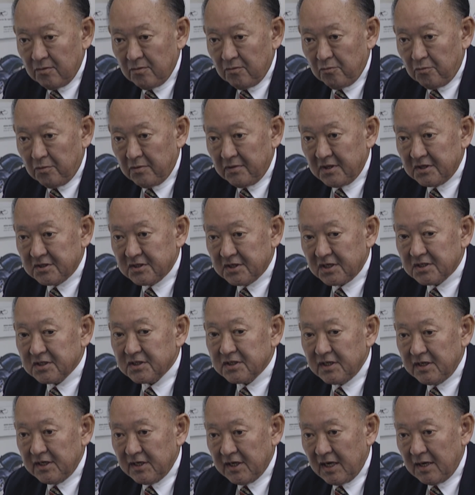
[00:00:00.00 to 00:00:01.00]
When the
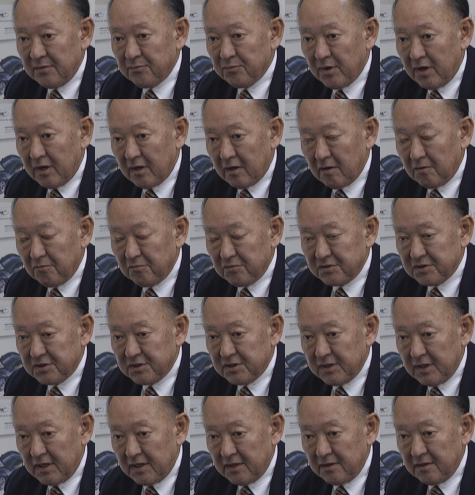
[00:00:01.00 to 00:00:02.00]
'69 model was
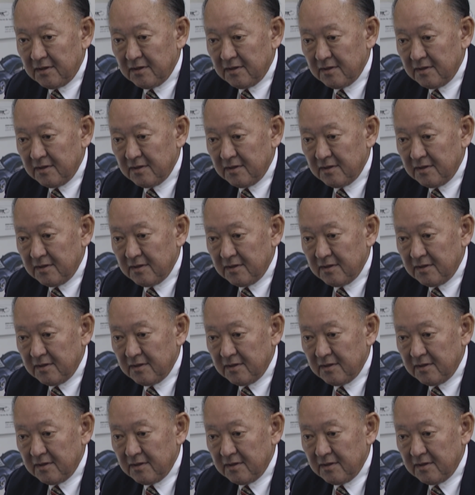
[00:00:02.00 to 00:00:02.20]
done,